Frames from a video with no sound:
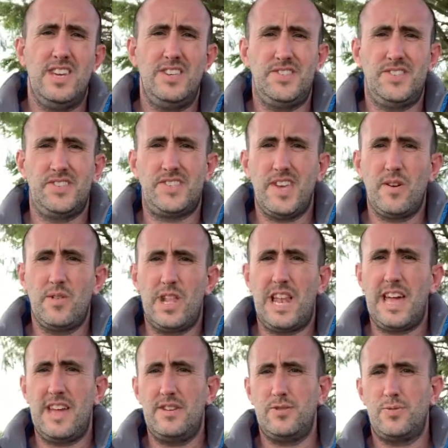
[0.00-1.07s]
is to sell the
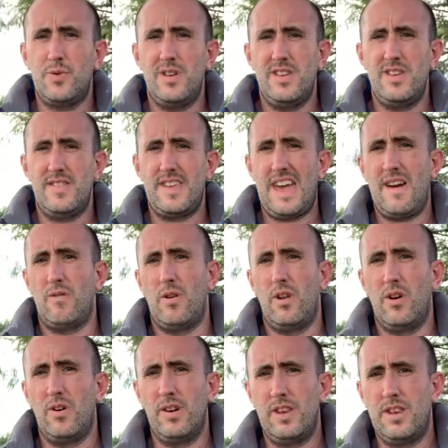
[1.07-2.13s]
land with
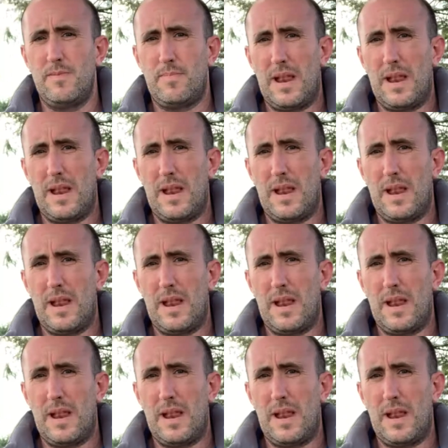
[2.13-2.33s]
outline